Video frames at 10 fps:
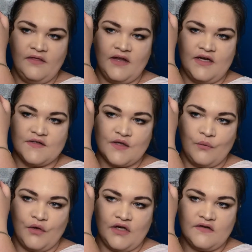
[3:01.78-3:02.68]
that is
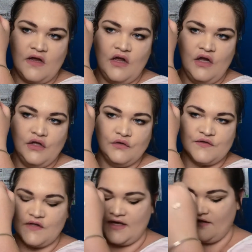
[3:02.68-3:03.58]
what it
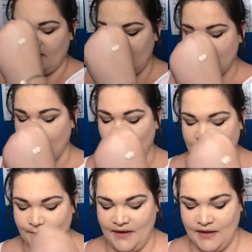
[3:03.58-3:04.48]
looks like. That is
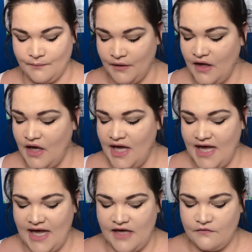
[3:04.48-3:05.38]
one pump.
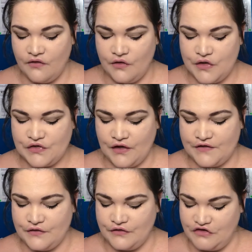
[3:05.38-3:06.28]
Even though you try
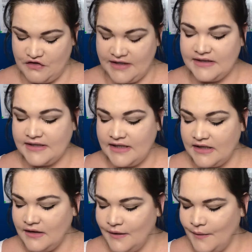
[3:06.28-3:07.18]
to
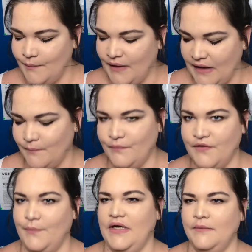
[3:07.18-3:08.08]
gently pump
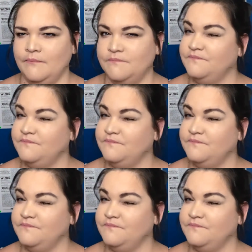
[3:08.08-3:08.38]
the pump,